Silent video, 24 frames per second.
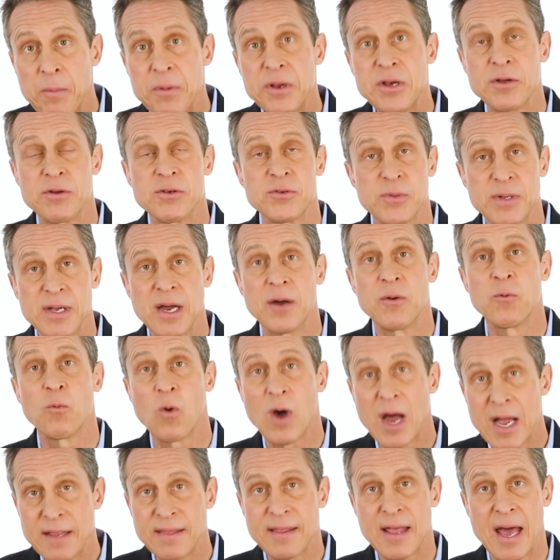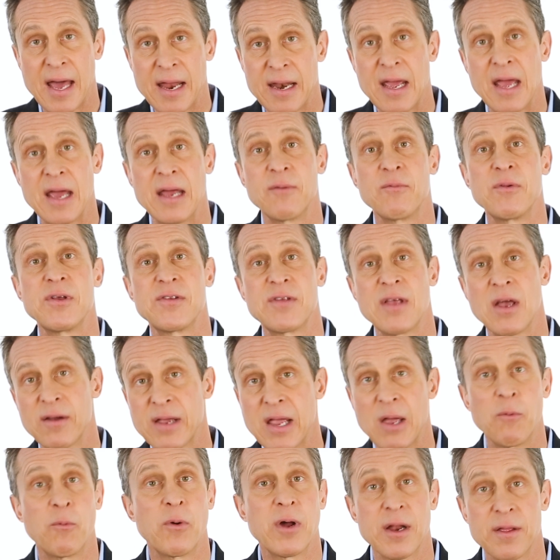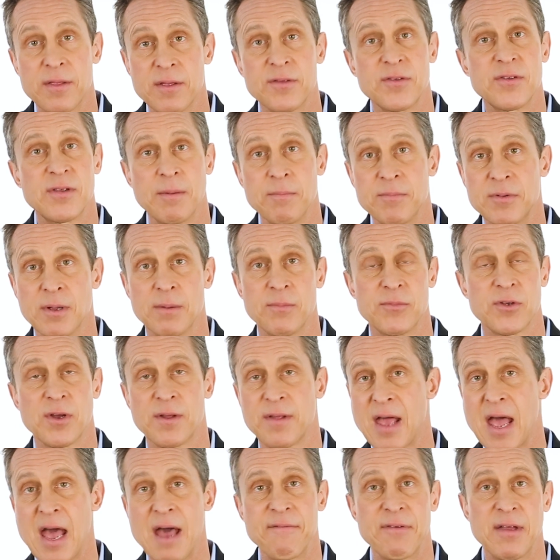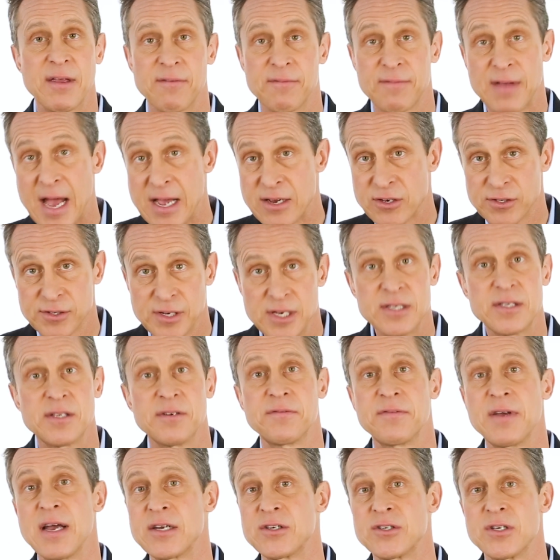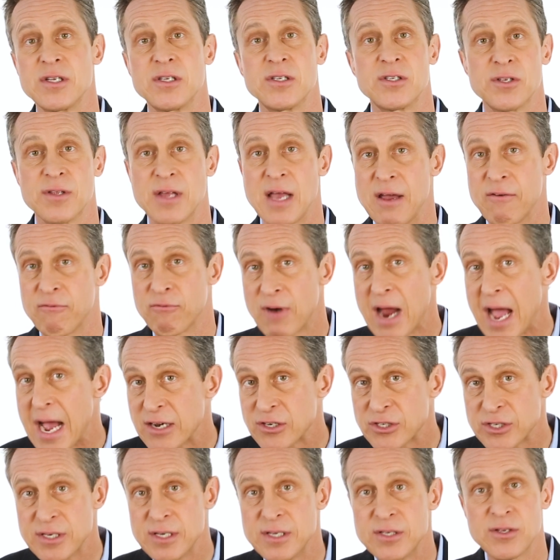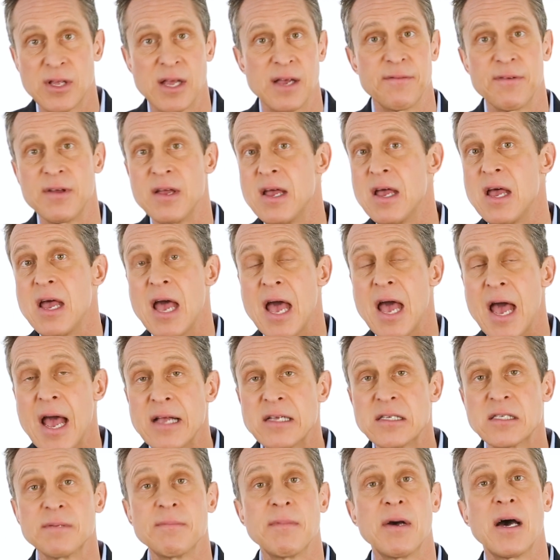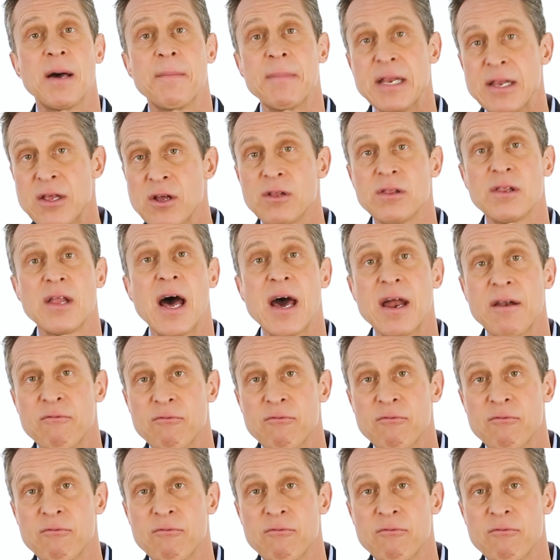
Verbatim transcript: what we do is we unwind that and we say, okay, what are the symptoms? Are they having vaginal yeast infections? Do they have rashes? Do they have eczema? I mean, there are a lot